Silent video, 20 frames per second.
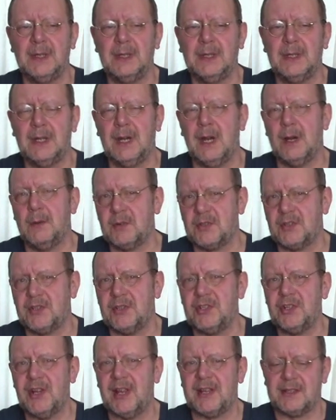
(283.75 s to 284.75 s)
I would
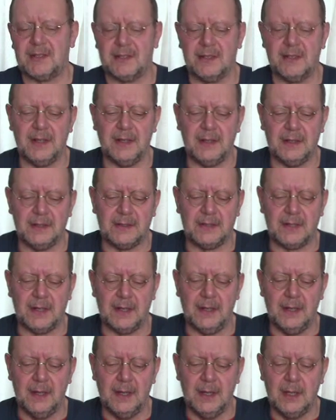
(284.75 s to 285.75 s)
suggest that
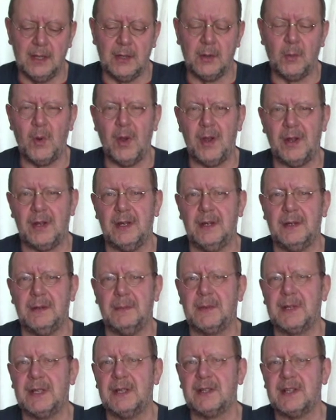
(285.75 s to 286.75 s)
the worker
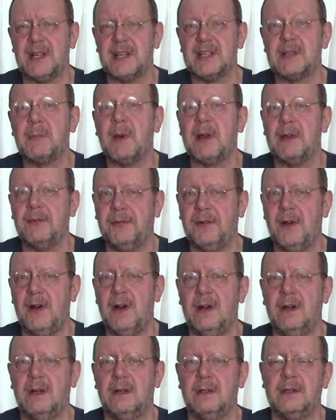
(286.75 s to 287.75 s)
contains by
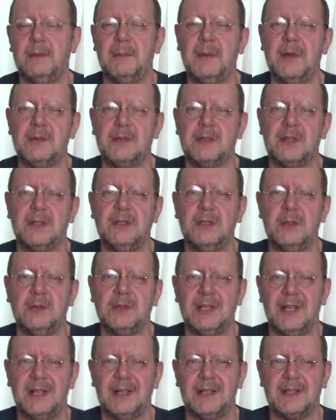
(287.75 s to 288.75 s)
far the most
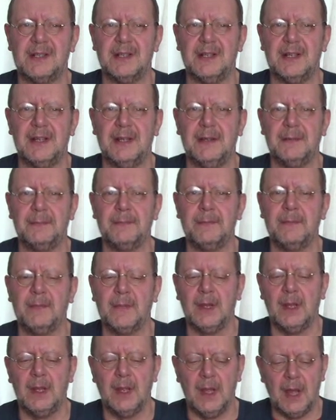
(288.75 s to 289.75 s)
utility.
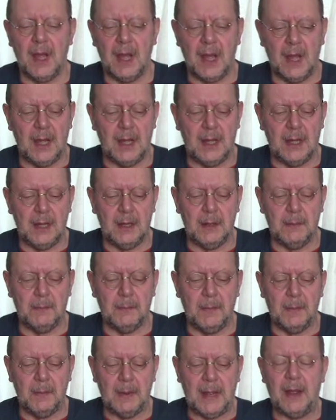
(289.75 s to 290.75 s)

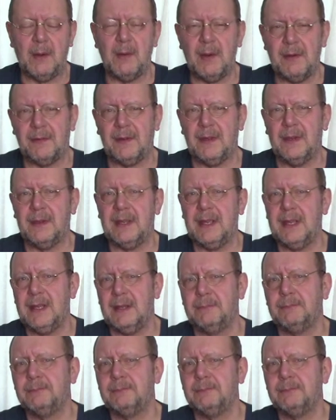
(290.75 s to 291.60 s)
However, the